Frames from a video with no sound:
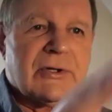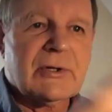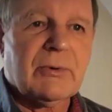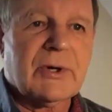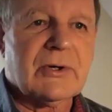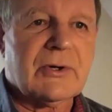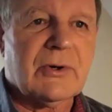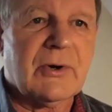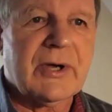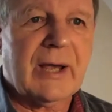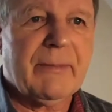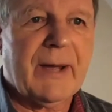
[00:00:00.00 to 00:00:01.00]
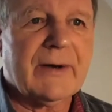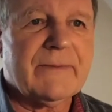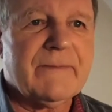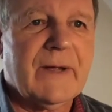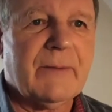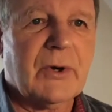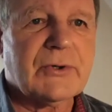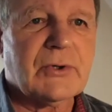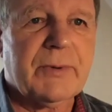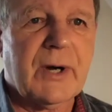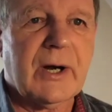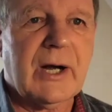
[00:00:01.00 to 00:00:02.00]
to what you're talking about and what your
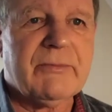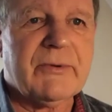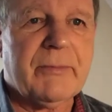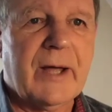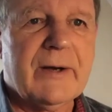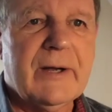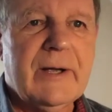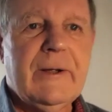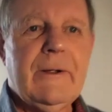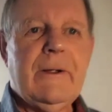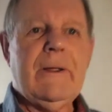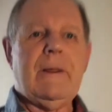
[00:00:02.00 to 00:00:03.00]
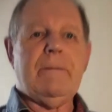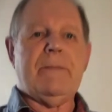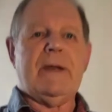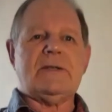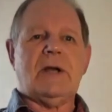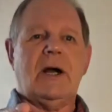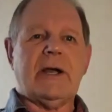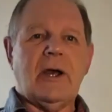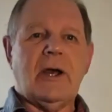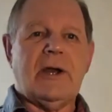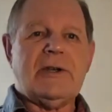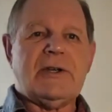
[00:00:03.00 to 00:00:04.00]
program's about. But it's
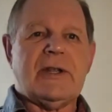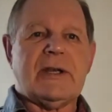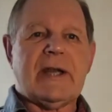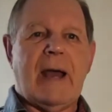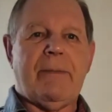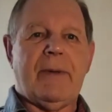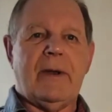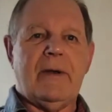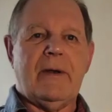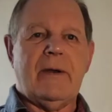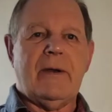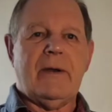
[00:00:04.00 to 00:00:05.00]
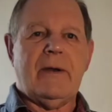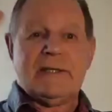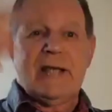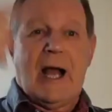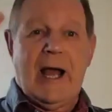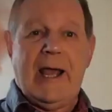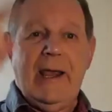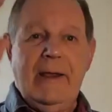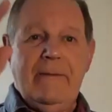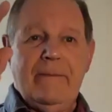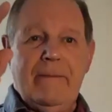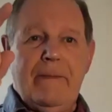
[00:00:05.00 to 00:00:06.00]
archaeology that happened in my mind's
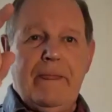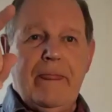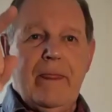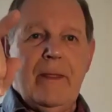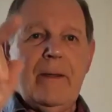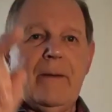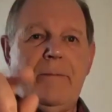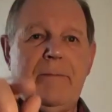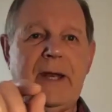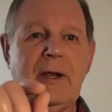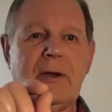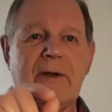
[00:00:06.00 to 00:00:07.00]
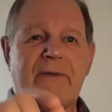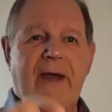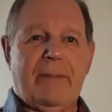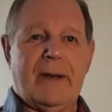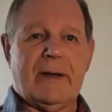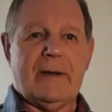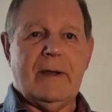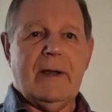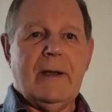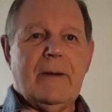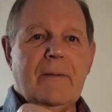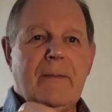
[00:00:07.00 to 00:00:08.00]
eye, but it could have happened.
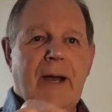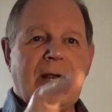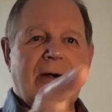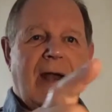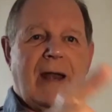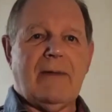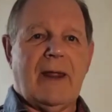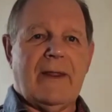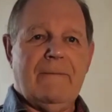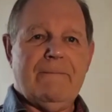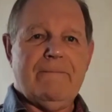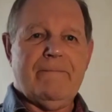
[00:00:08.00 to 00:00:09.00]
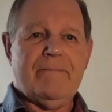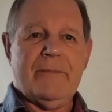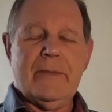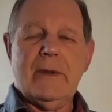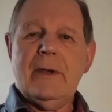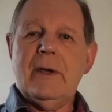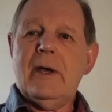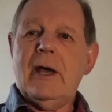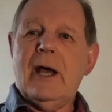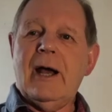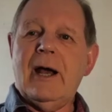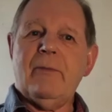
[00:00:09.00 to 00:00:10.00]
My grandmother
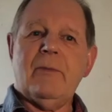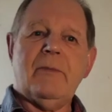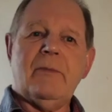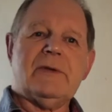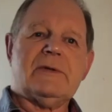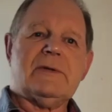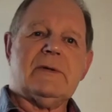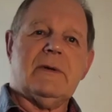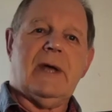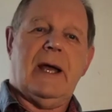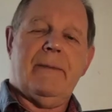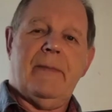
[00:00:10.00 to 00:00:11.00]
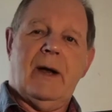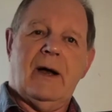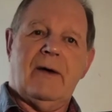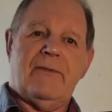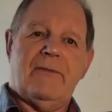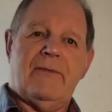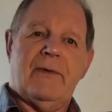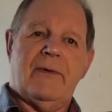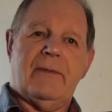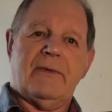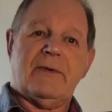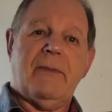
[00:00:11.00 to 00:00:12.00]

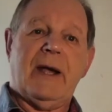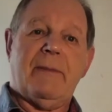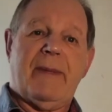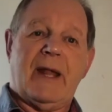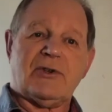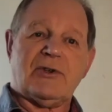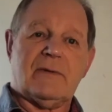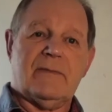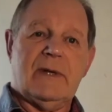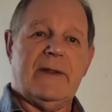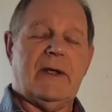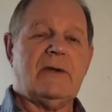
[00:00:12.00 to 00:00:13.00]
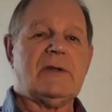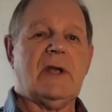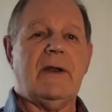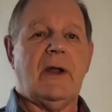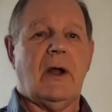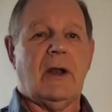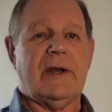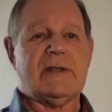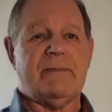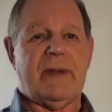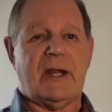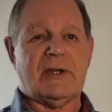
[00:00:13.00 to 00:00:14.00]
she married a Belgian, and they used to go on the holidays
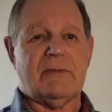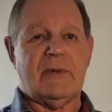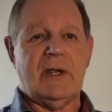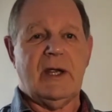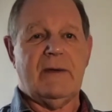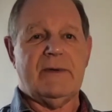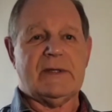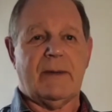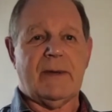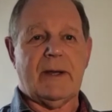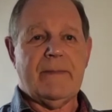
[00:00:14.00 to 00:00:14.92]
to Belgium every summer.